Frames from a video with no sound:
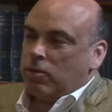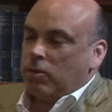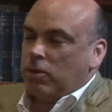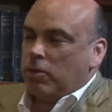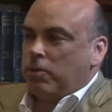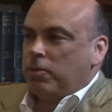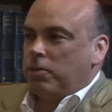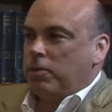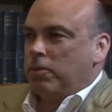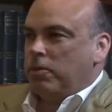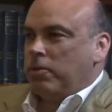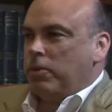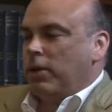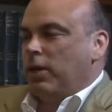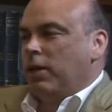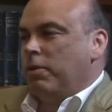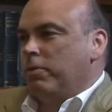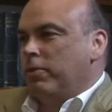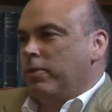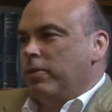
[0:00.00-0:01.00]
Well, what
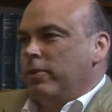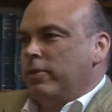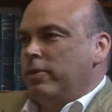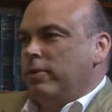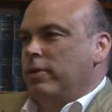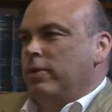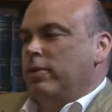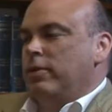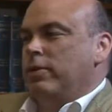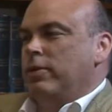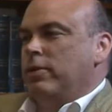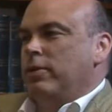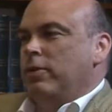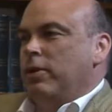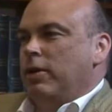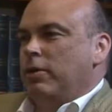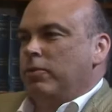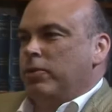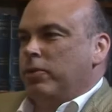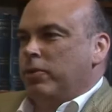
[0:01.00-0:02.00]
happened, you know, is that you
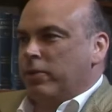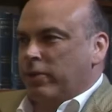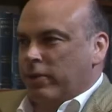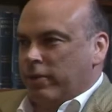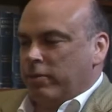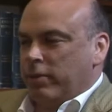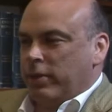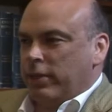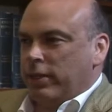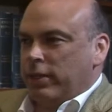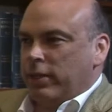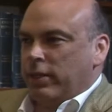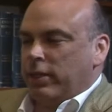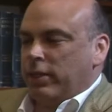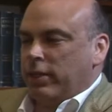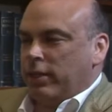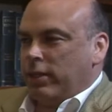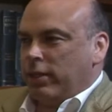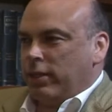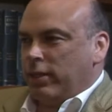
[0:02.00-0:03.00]
have autonomy,
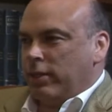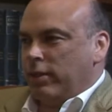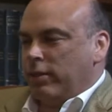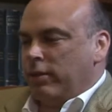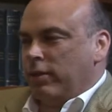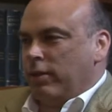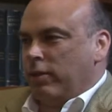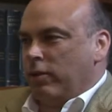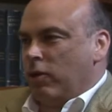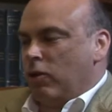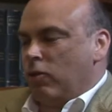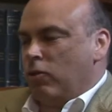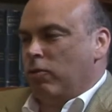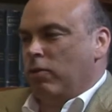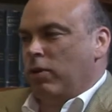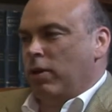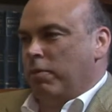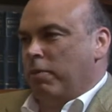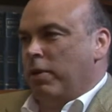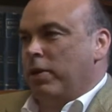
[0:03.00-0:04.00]
you know,
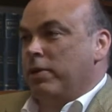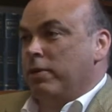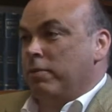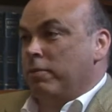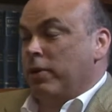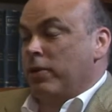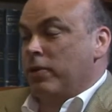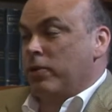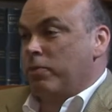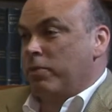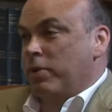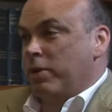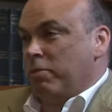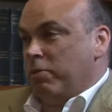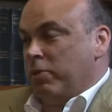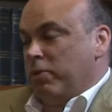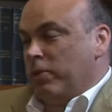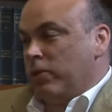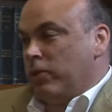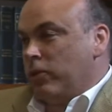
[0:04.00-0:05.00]
amazing bunch of
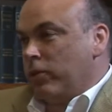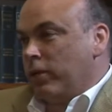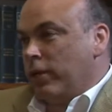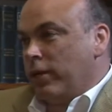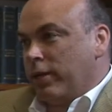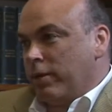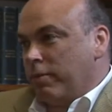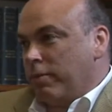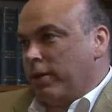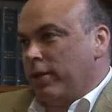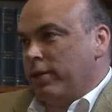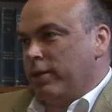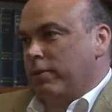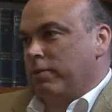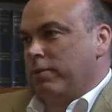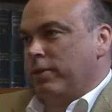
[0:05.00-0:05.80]
people create an amazing